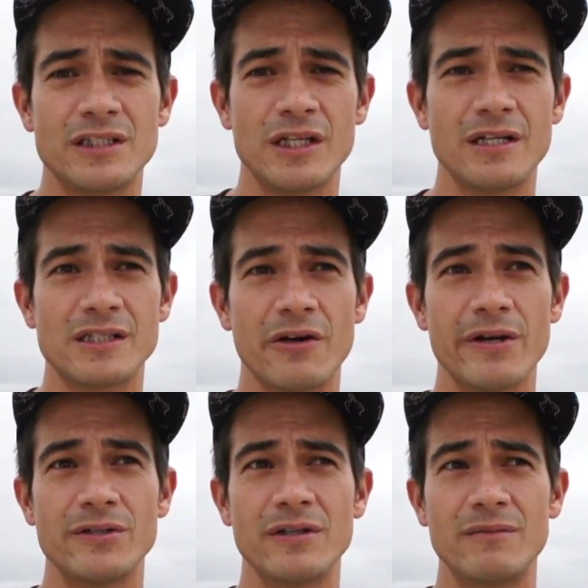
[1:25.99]
changed how
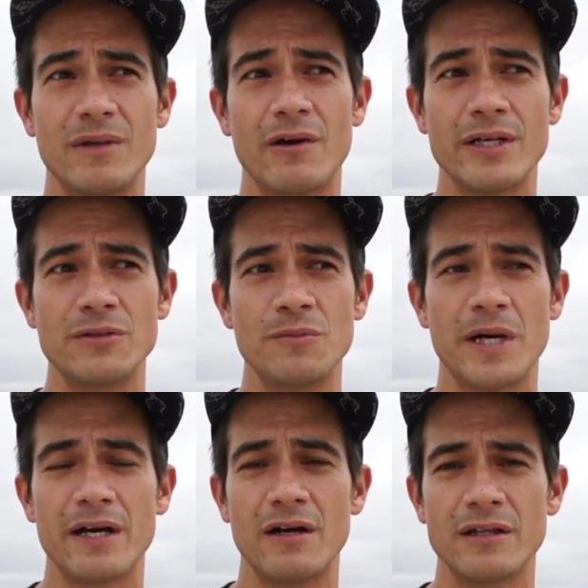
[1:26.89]
I do
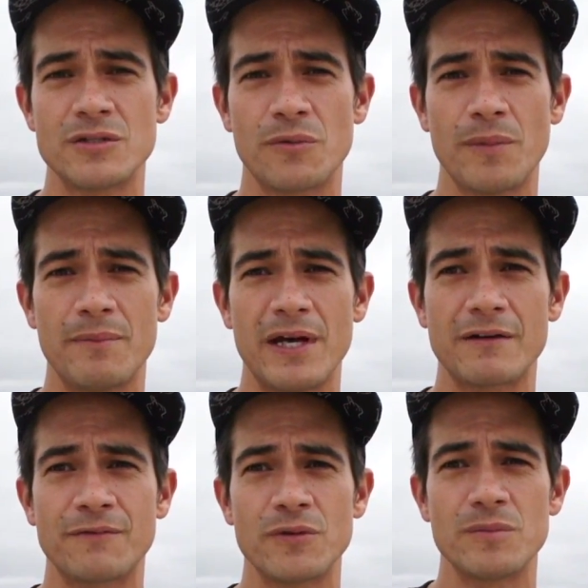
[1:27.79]
my ollies with my
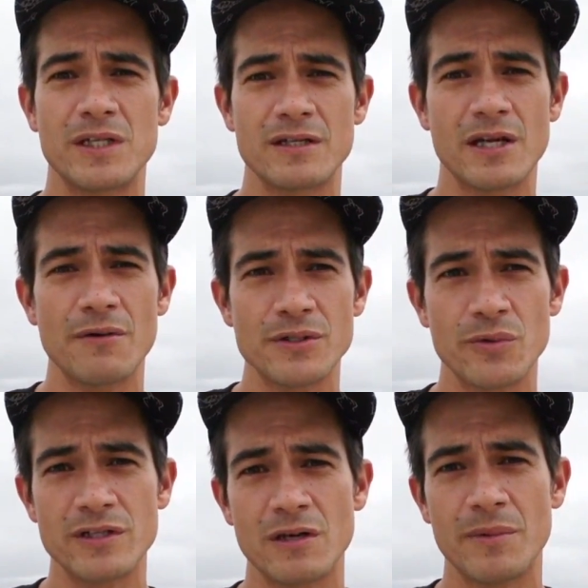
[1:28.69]
back foot because I was
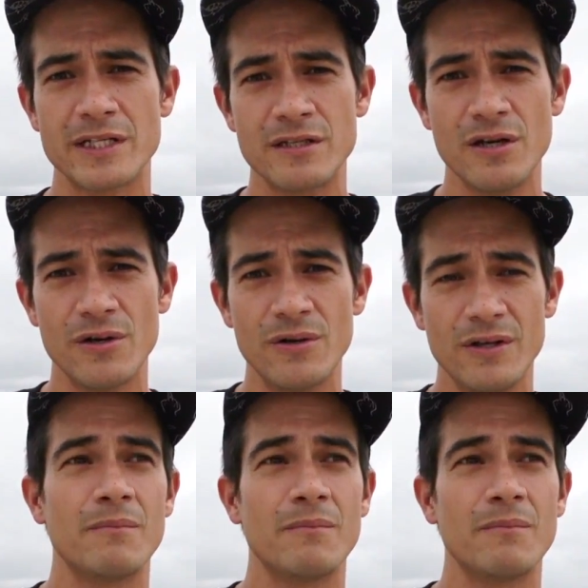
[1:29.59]
always on my toe.